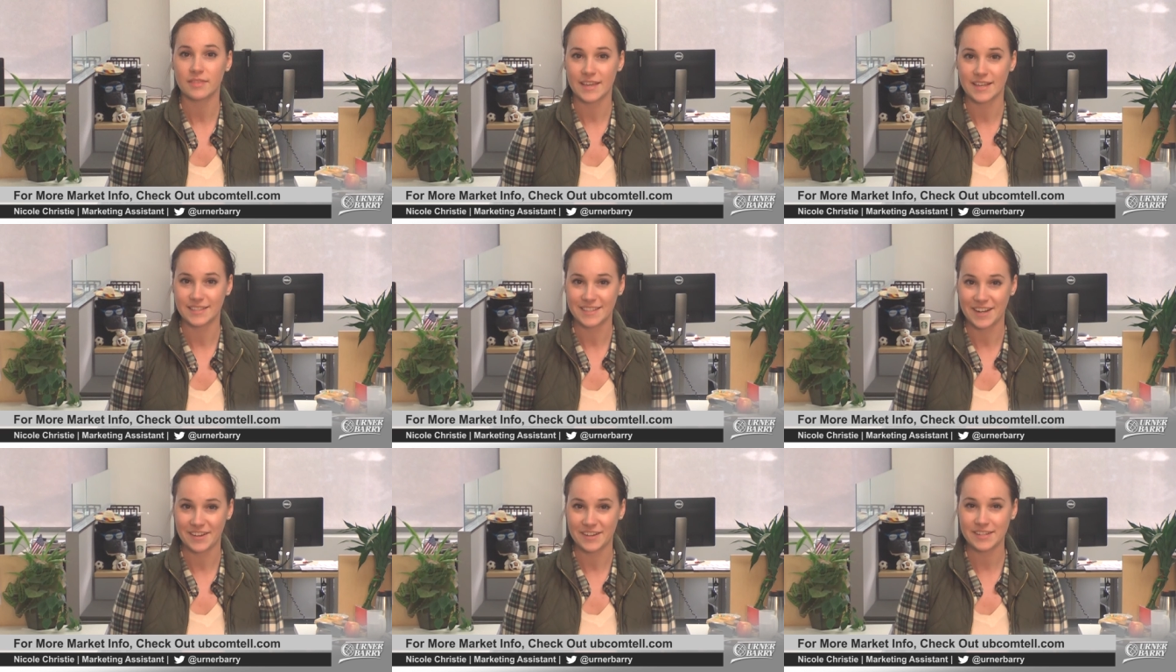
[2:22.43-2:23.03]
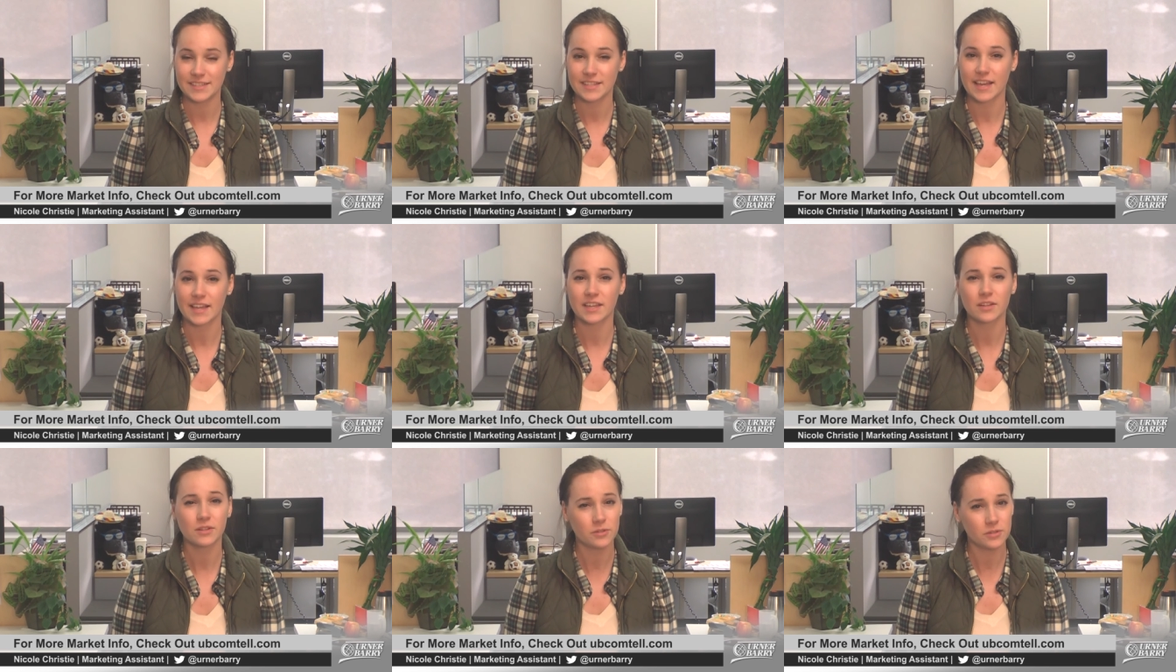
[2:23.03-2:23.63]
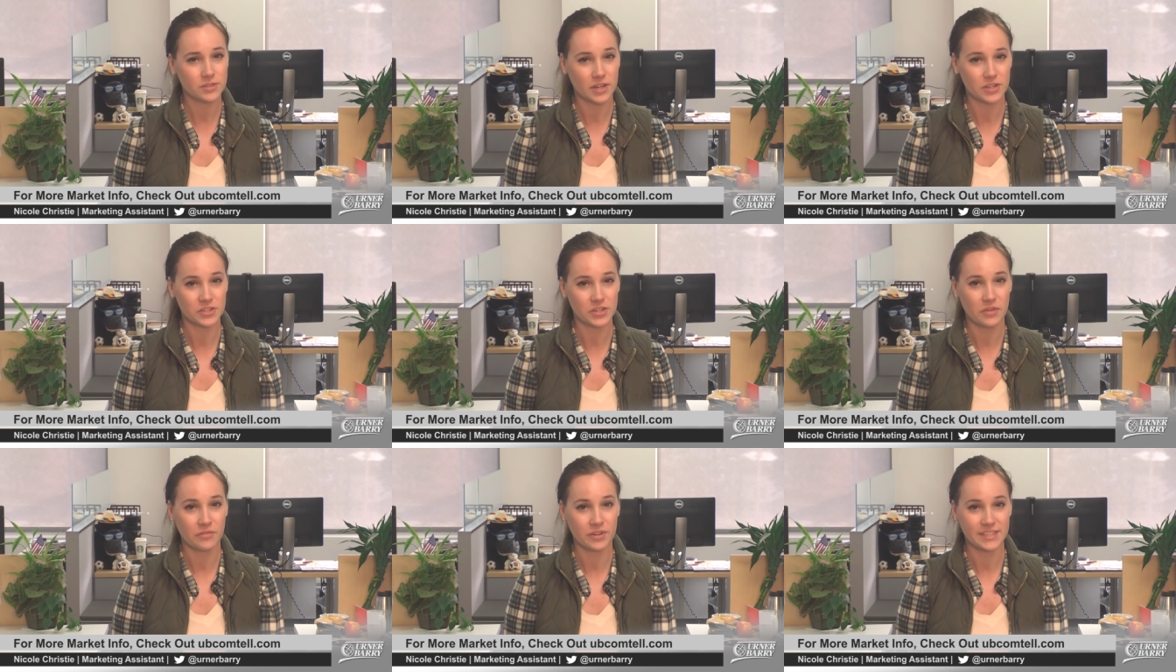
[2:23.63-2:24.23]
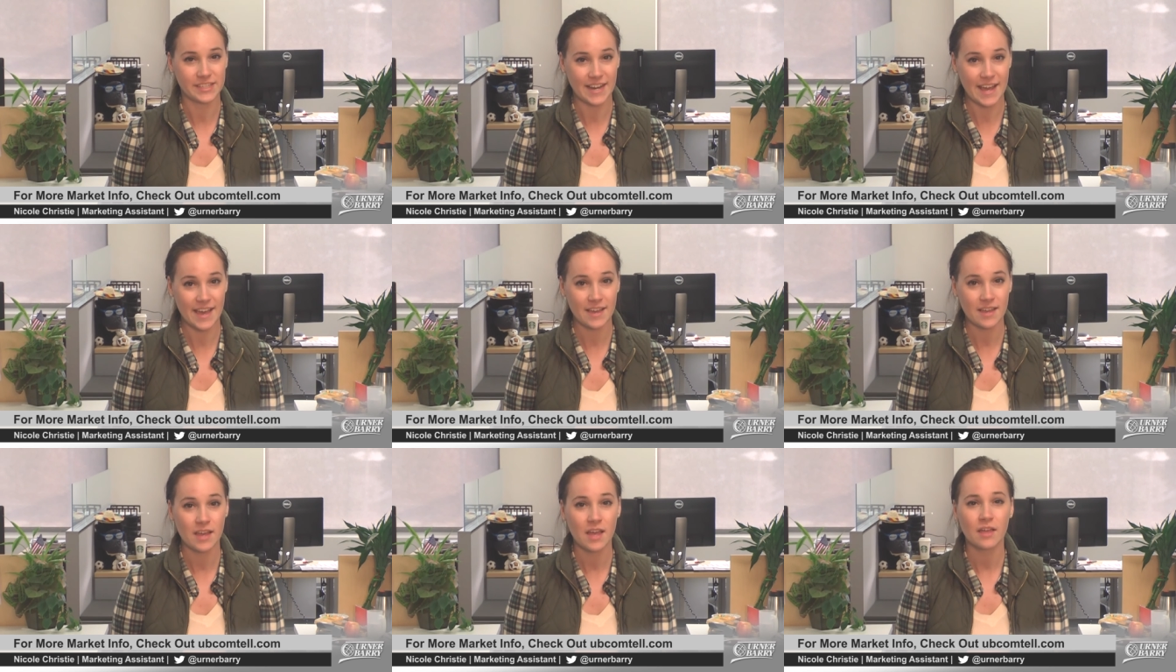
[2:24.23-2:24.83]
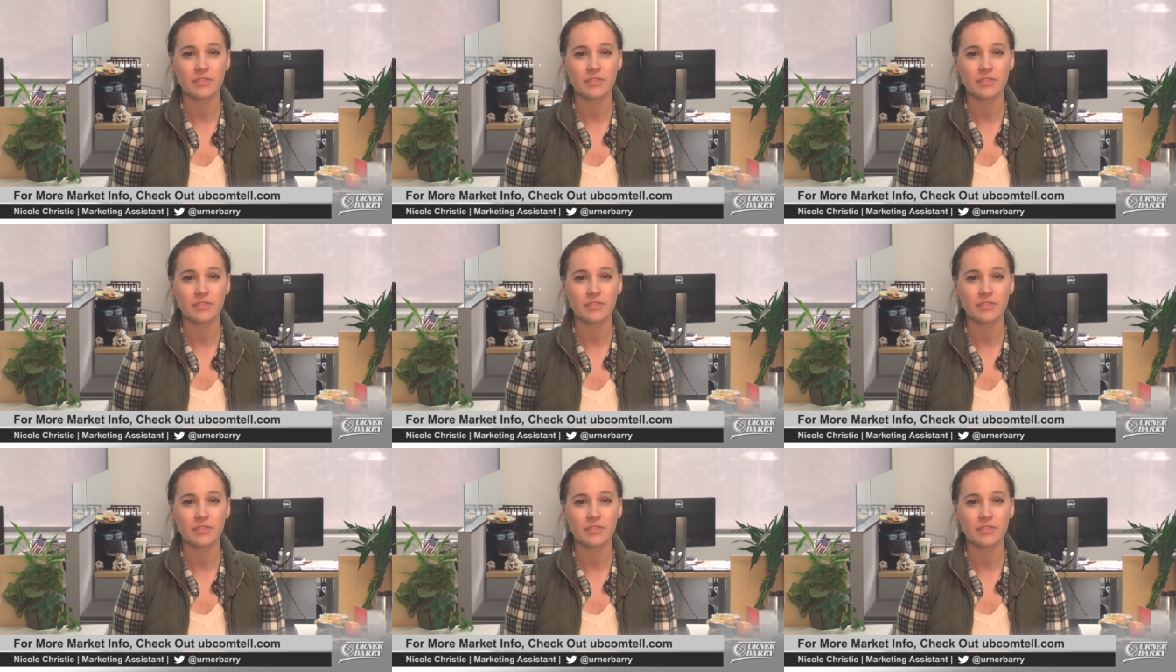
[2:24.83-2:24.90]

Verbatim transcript: Thanks, Terrence. That concludes our show for today.